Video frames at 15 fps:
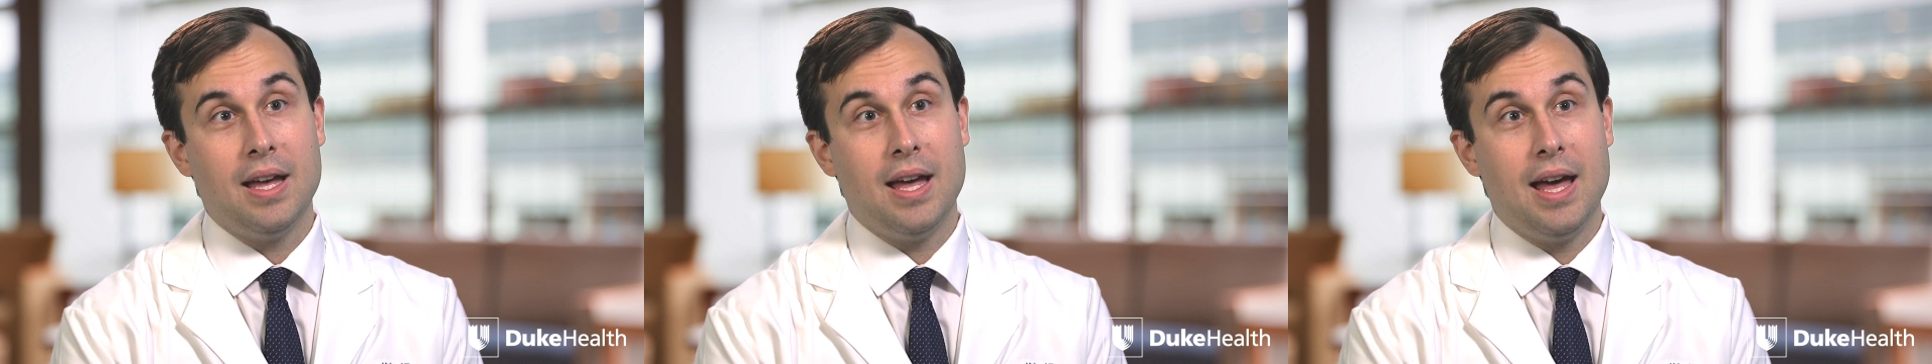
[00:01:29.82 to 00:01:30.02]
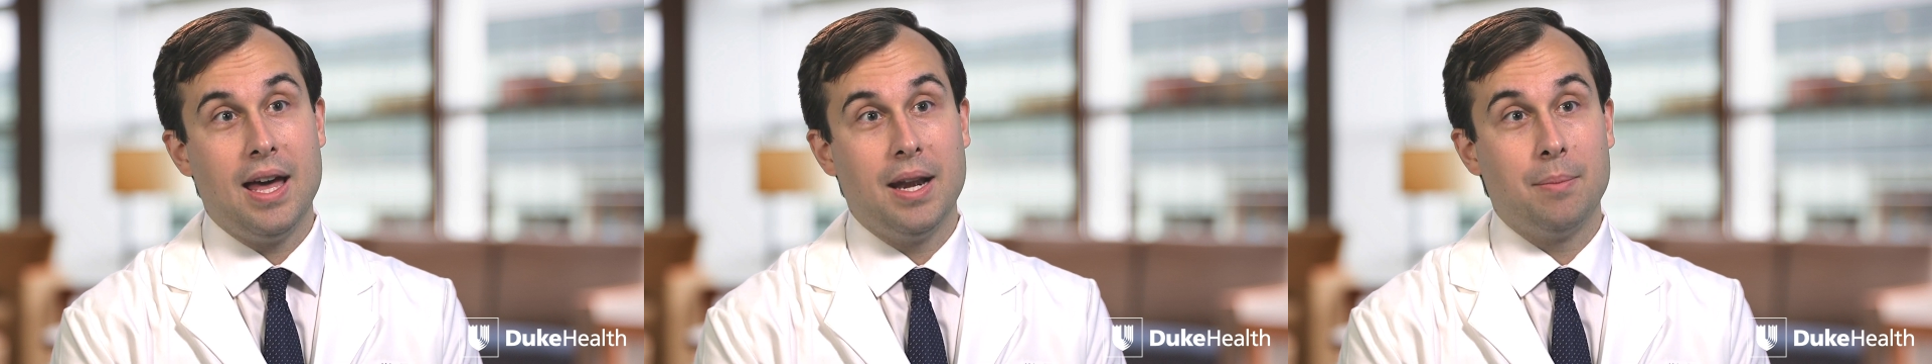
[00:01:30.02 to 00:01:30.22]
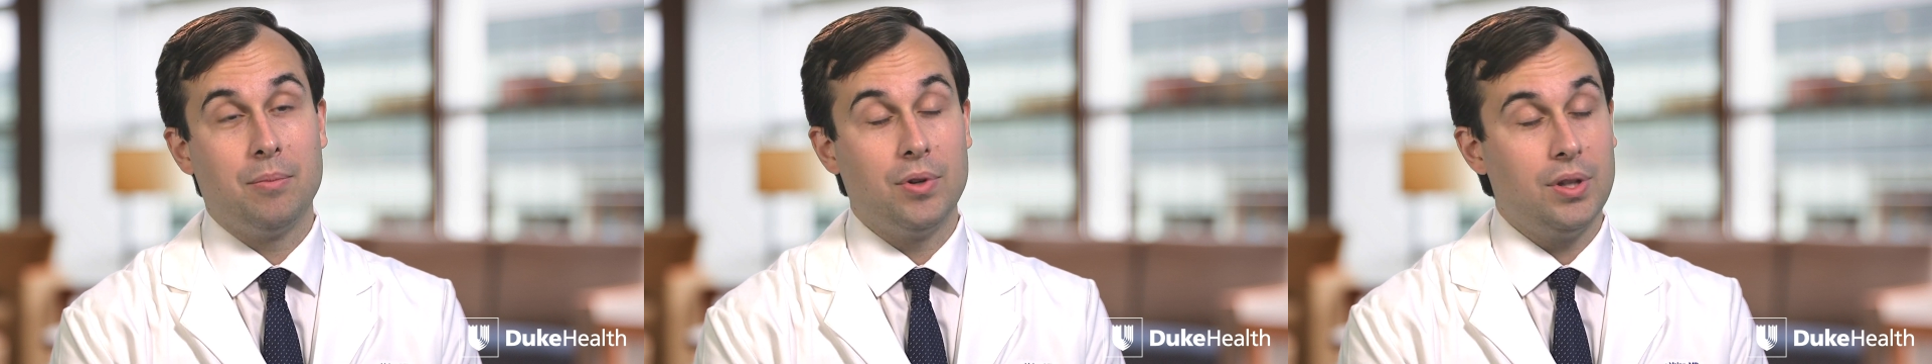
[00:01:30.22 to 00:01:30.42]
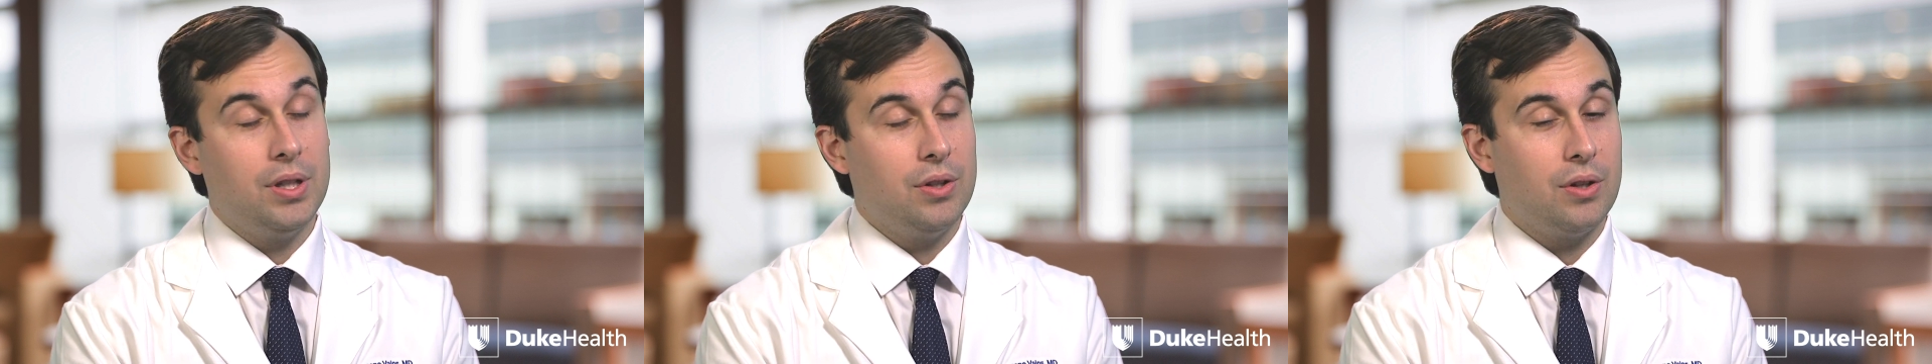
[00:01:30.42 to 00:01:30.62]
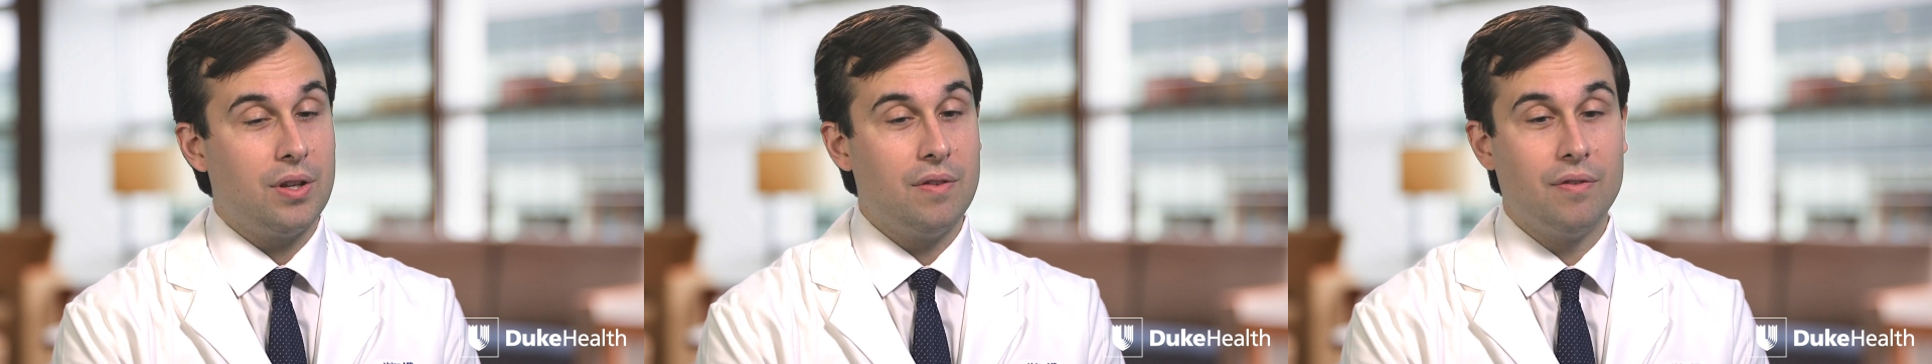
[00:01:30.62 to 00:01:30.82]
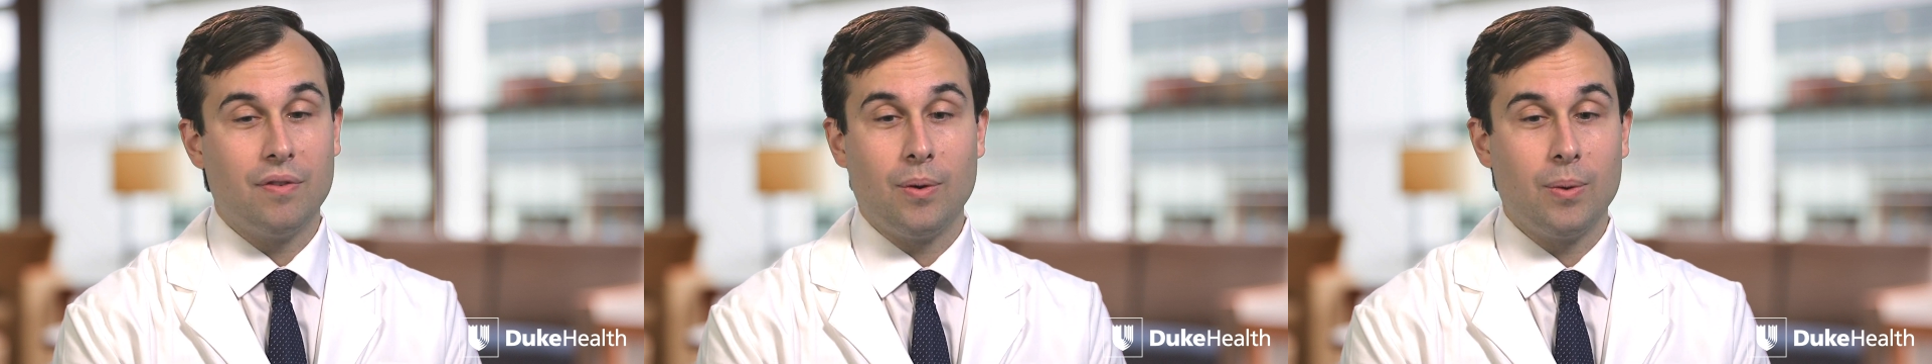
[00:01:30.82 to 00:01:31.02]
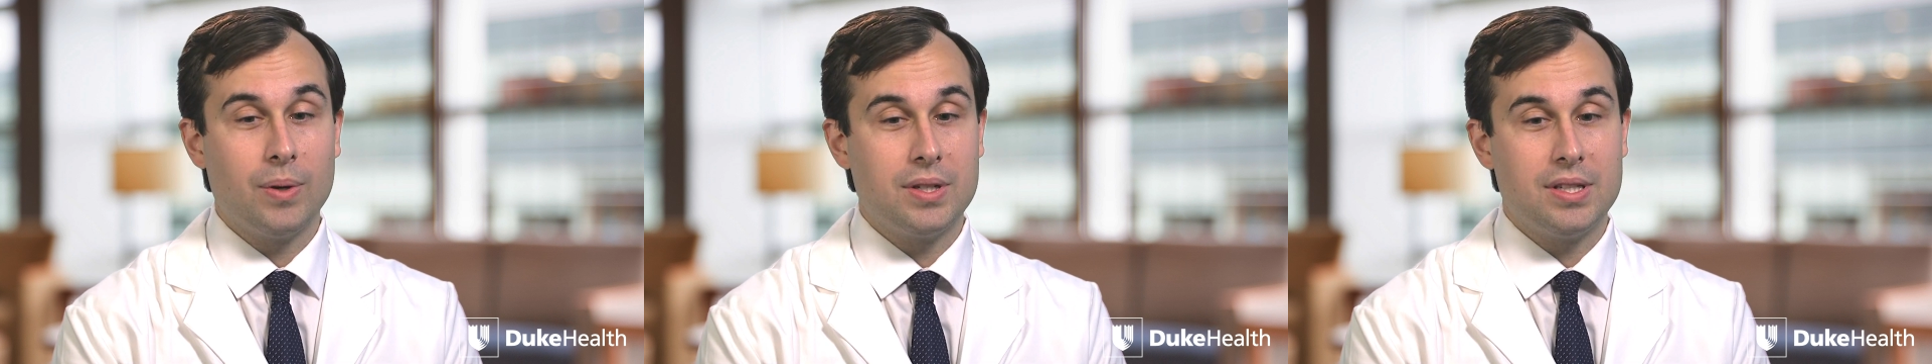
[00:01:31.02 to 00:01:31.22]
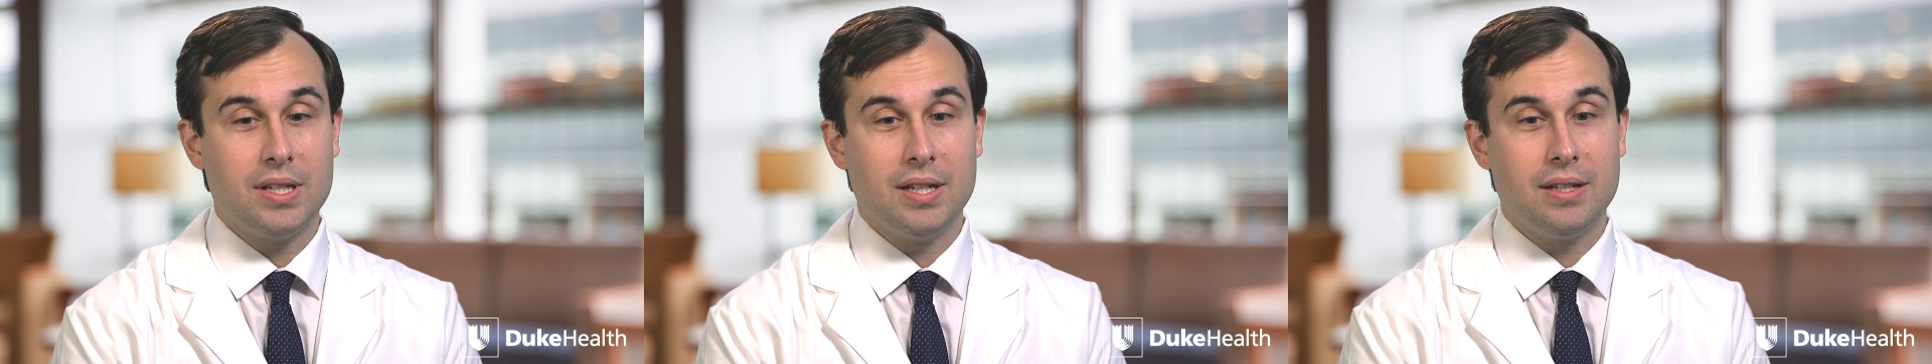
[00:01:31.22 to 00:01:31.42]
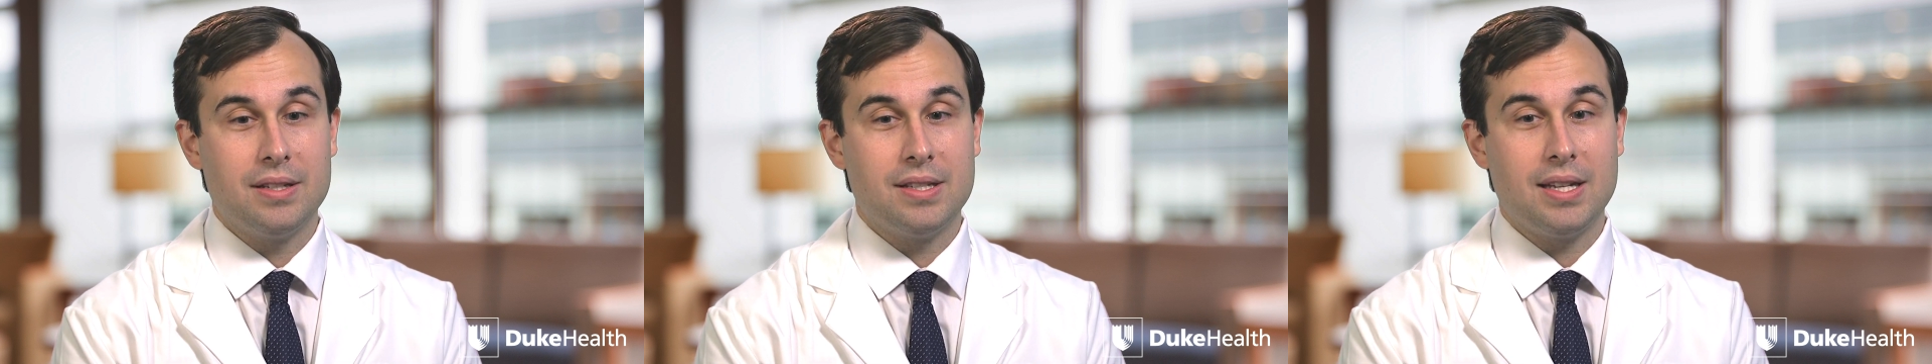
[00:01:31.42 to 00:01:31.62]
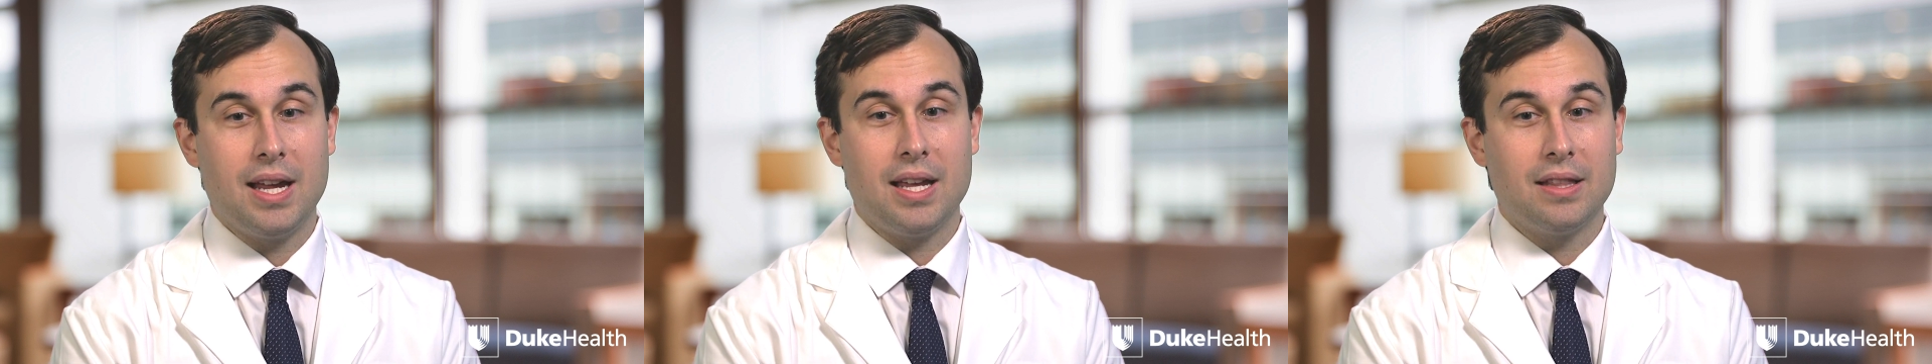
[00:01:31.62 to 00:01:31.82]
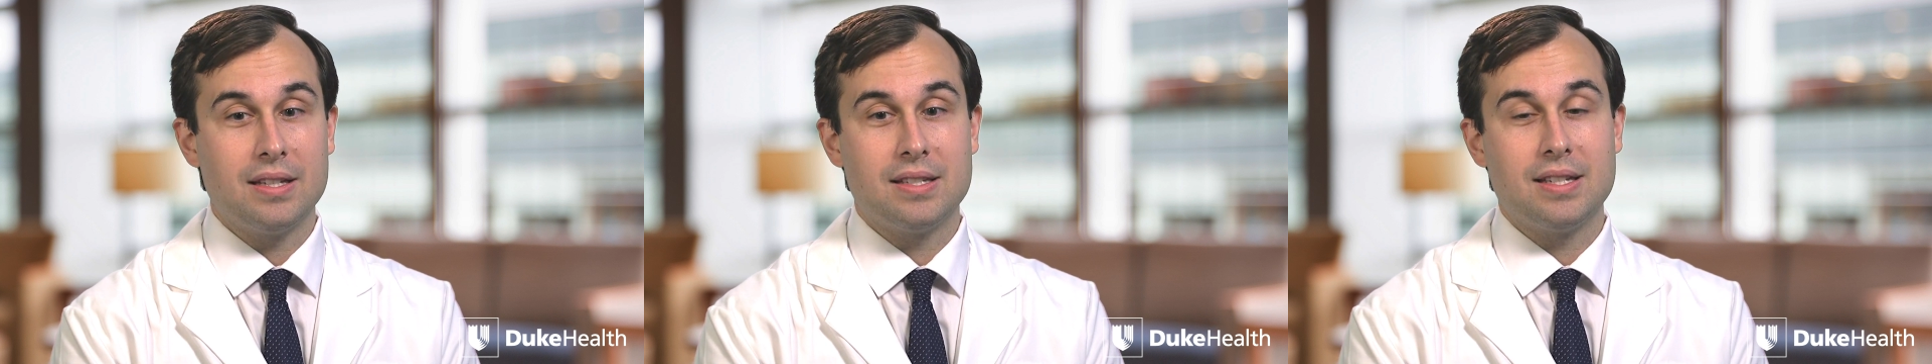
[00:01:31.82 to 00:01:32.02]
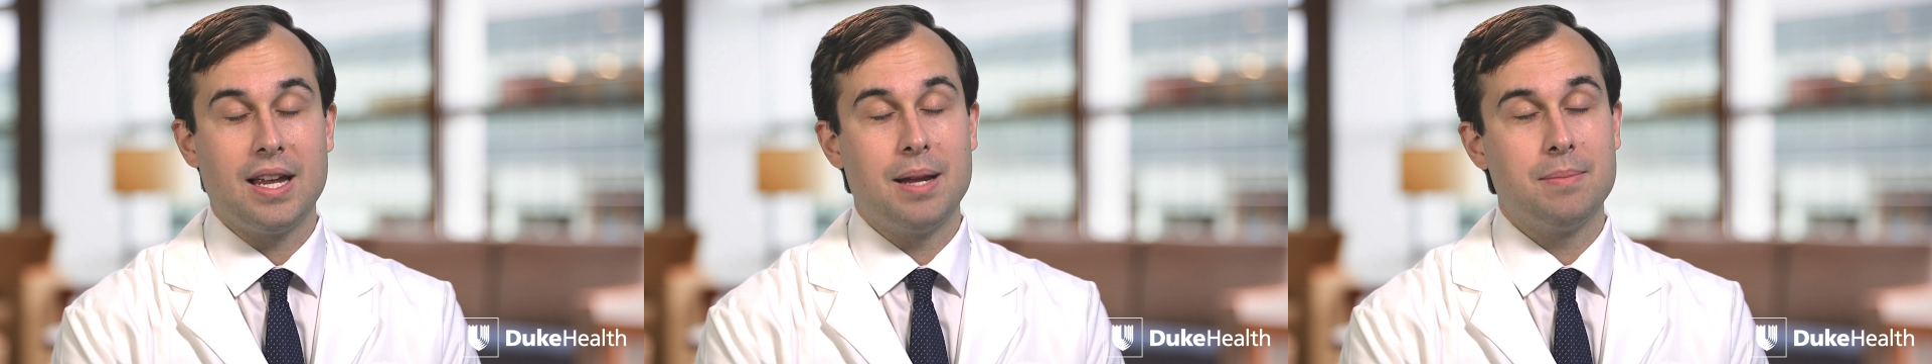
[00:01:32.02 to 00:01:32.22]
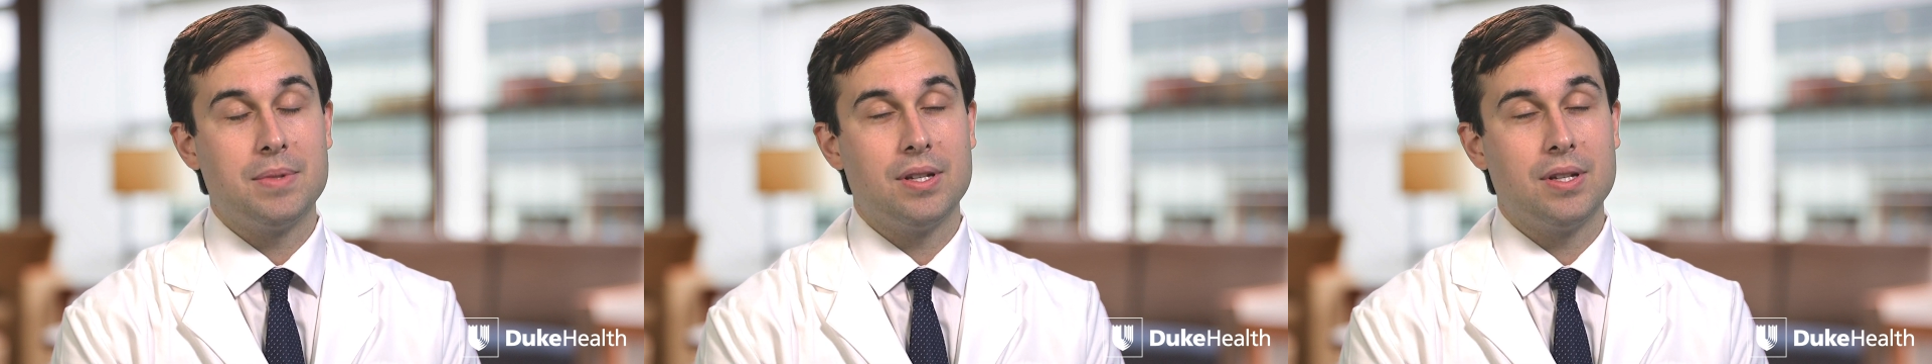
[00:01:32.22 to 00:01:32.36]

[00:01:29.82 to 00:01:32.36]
And I'm really looking forward to saying the same